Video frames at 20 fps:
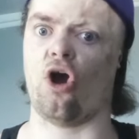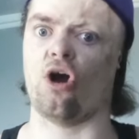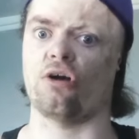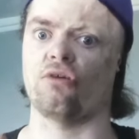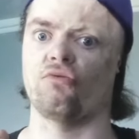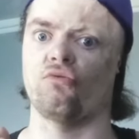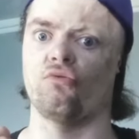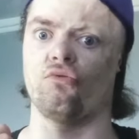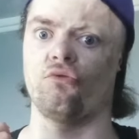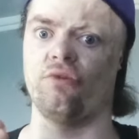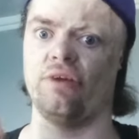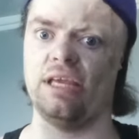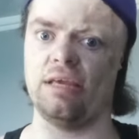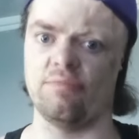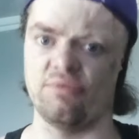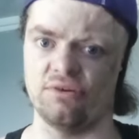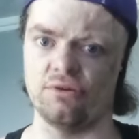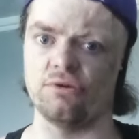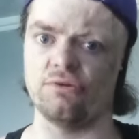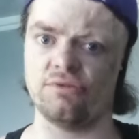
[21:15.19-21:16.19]
are
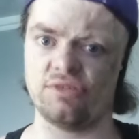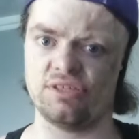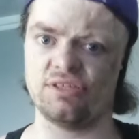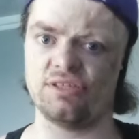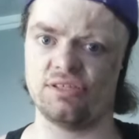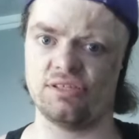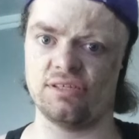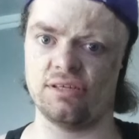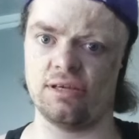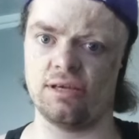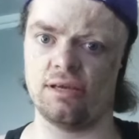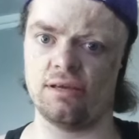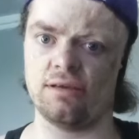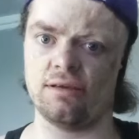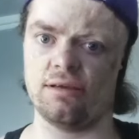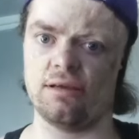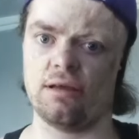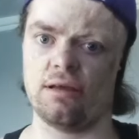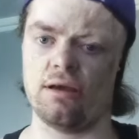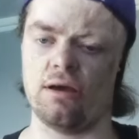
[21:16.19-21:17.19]
reboots
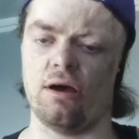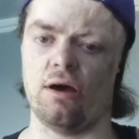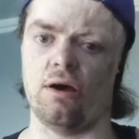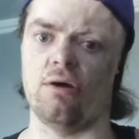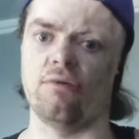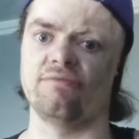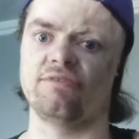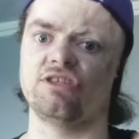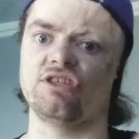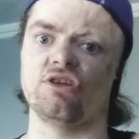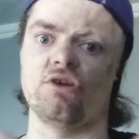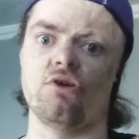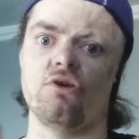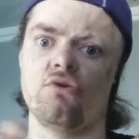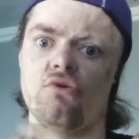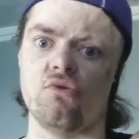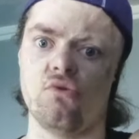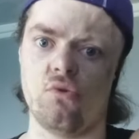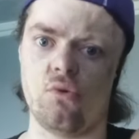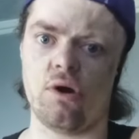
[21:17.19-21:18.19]
of
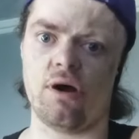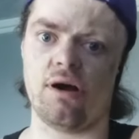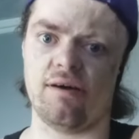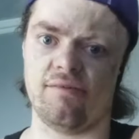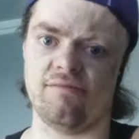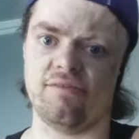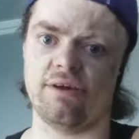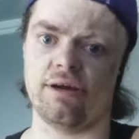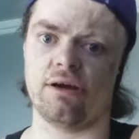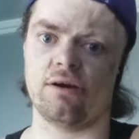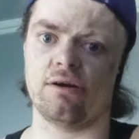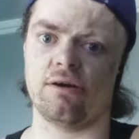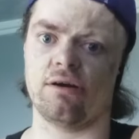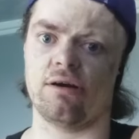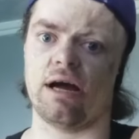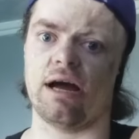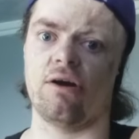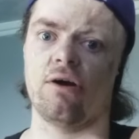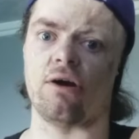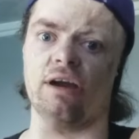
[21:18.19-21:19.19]
two of
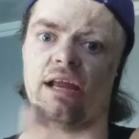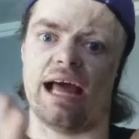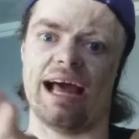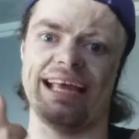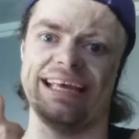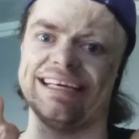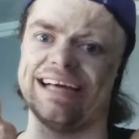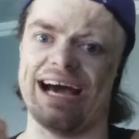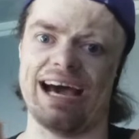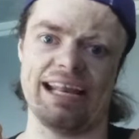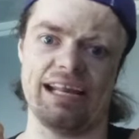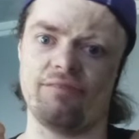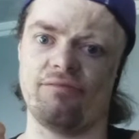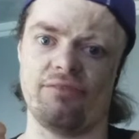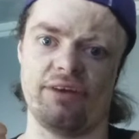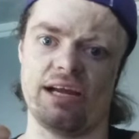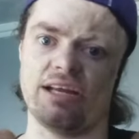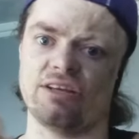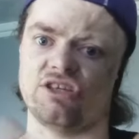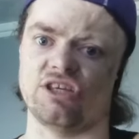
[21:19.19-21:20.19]
their iconic
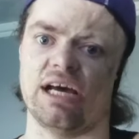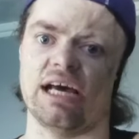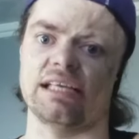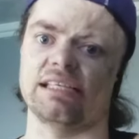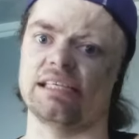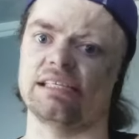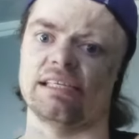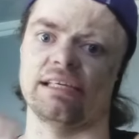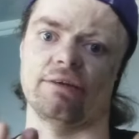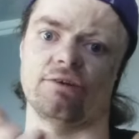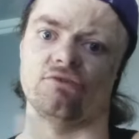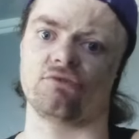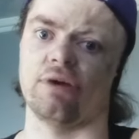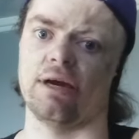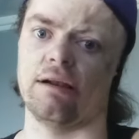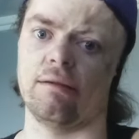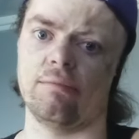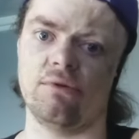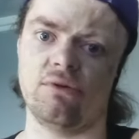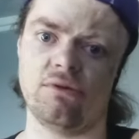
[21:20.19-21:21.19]
franchises,
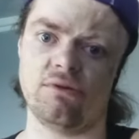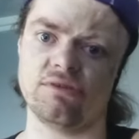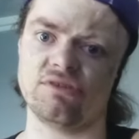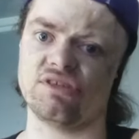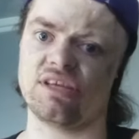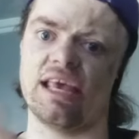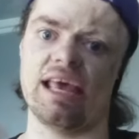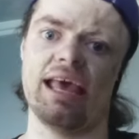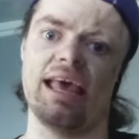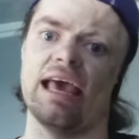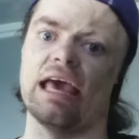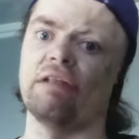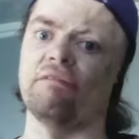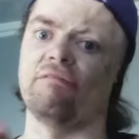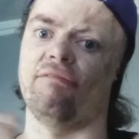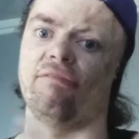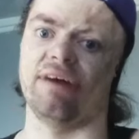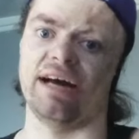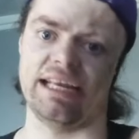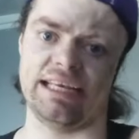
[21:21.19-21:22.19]
Incredibles
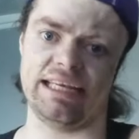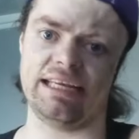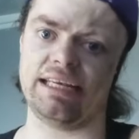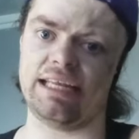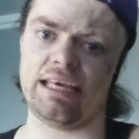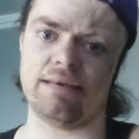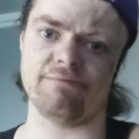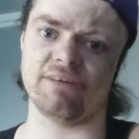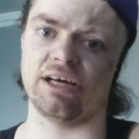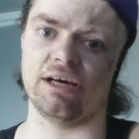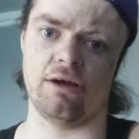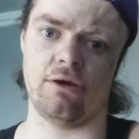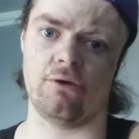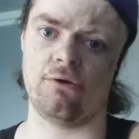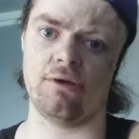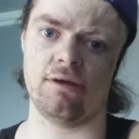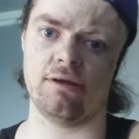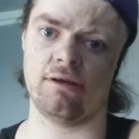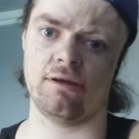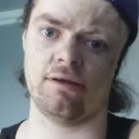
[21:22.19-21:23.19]
and Finding
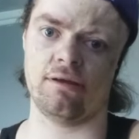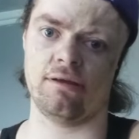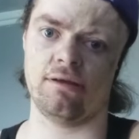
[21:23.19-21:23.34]
Nemo,